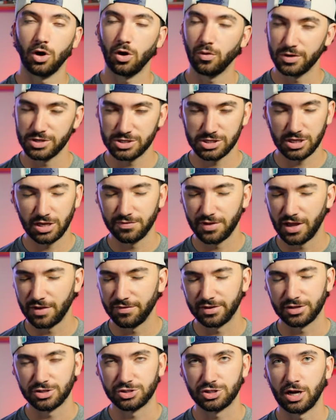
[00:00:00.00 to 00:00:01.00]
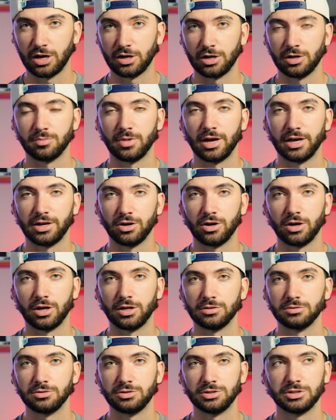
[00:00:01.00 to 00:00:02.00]
Always love having a shotgun mic
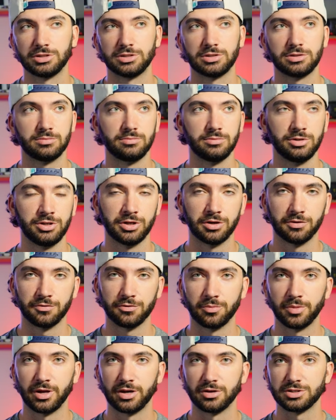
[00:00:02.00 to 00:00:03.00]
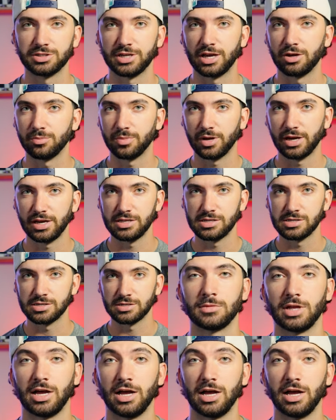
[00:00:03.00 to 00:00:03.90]
on, just, you know, for better sound bites.